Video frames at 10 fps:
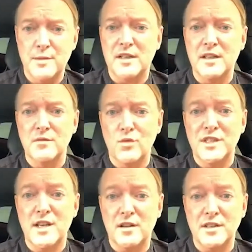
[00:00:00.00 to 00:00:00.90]
Typically,
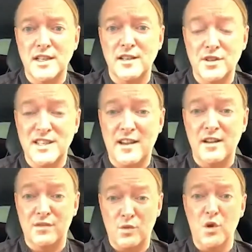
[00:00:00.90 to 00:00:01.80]
retail casino
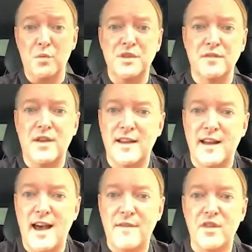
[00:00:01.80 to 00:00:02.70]
executive groups, you've
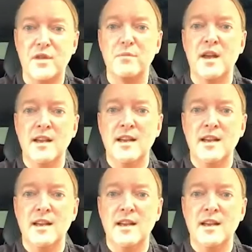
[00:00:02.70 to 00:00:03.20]
had half of them